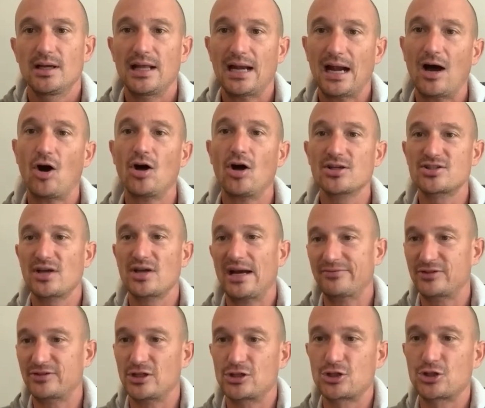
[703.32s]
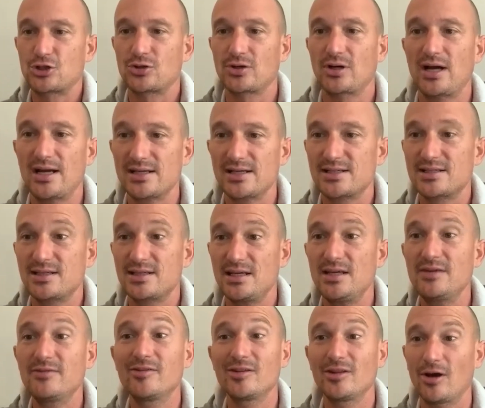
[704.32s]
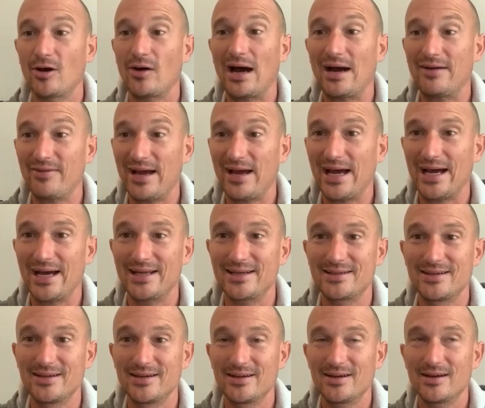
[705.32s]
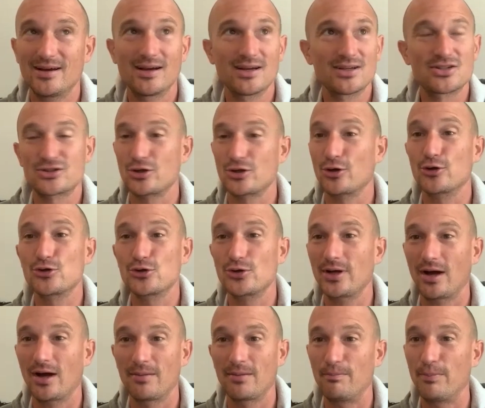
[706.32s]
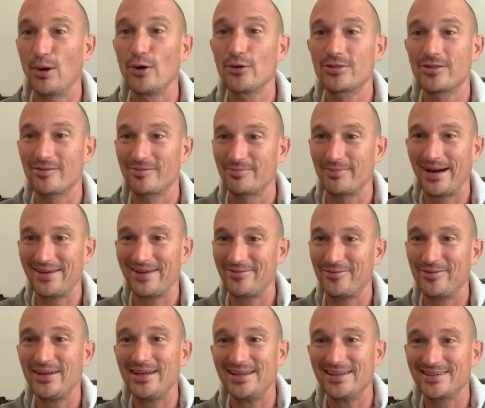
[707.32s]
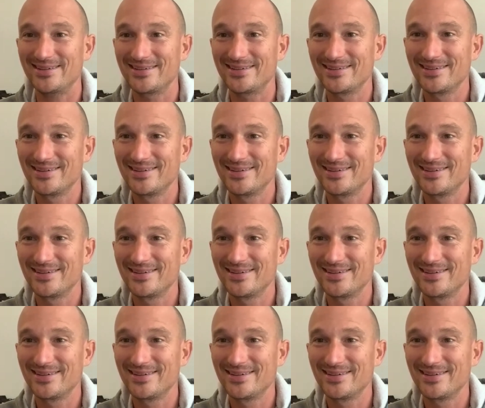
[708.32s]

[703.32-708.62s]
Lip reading: And I also have to trust, even though I've had a surgery on both of my feet,